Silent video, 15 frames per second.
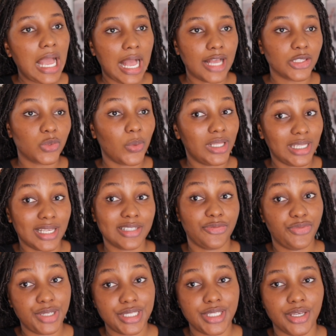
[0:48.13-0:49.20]
as well as
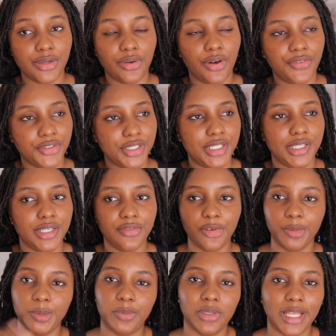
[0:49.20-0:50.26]
retail, obviously,
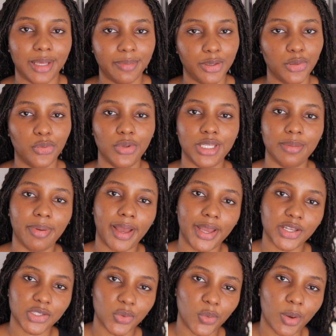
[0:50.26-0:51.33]
for people like me who only
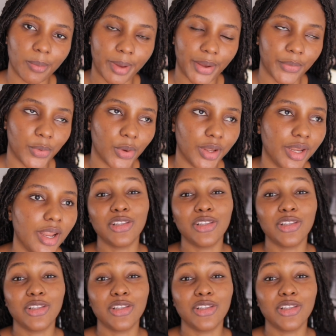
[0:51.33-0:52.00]
buys one by one.